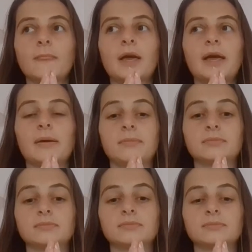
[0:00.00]

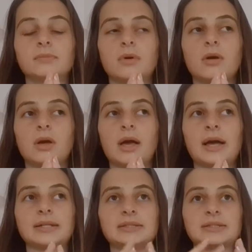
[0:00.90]
and
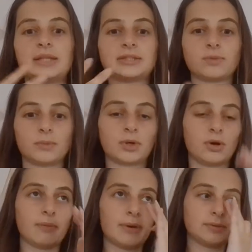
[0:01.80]
that's what we call
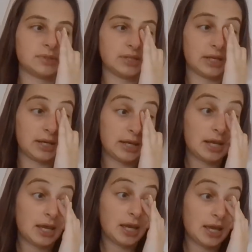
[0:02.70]
a mountain.
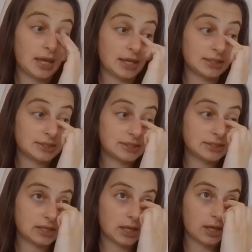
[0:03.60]
It's
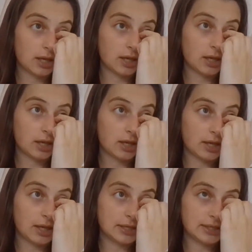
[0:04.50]

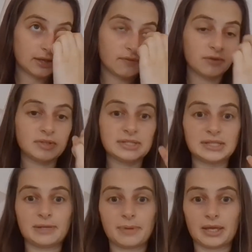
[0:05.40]
like a very
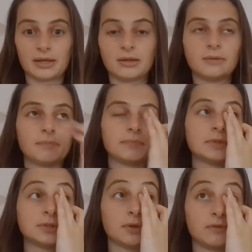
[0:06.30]
steep hill.
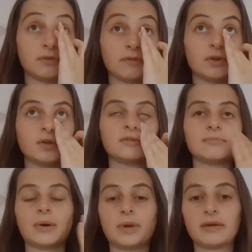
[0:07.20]
So if you've ever heard of
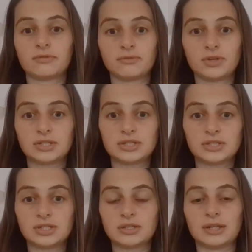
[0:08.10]
Mount
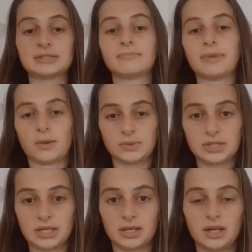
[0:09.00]
Everest, that's a
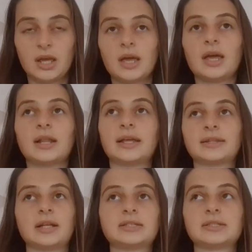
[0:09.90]
mountain. Like
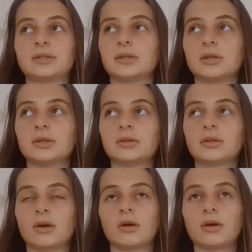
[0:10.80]
that's the
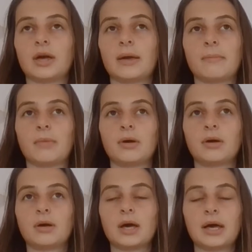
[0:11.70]

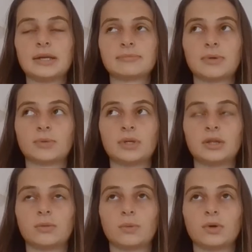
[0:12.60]
highest mountain in
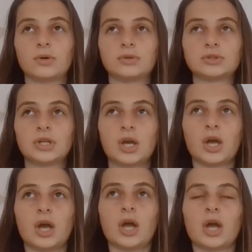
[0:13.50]
the world.
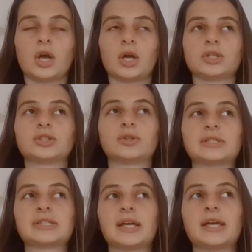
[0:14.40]
So
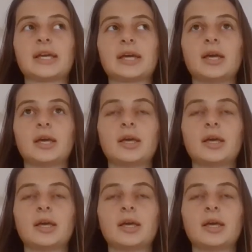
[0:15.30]
it's like